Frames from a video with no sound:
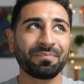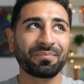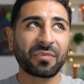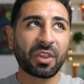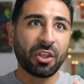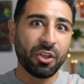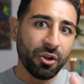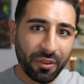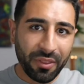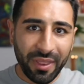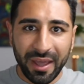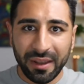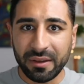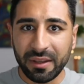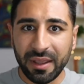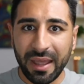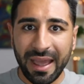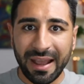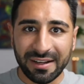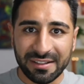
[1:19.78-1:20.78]
You know
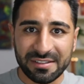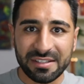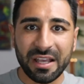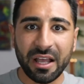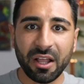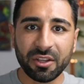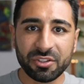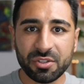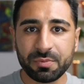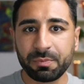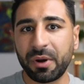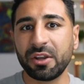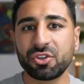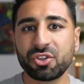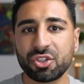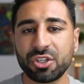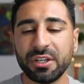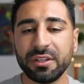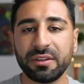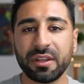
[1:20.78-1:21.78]
that Excel
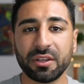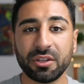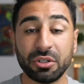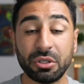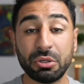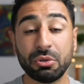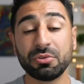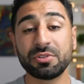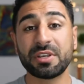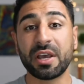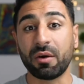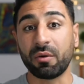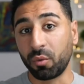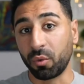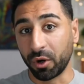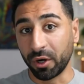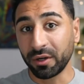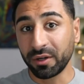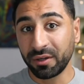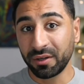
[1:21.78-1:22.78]
spreadsheet that you use at
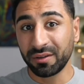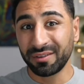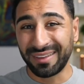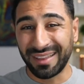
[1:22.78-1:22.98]
work?